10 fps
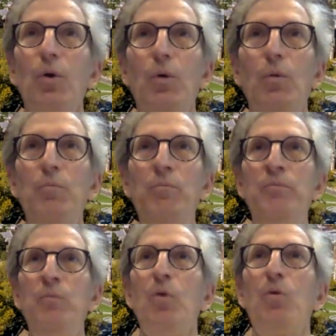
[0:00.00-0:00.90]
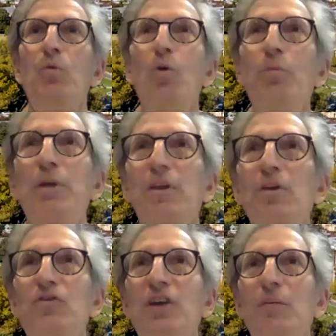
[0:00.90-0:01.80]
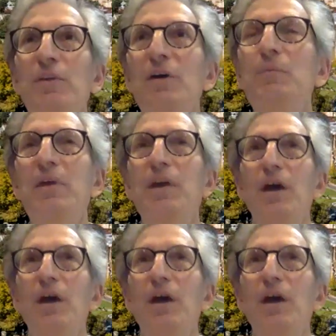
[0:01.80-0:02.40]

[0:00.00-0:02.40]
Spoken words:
roll pillows, help them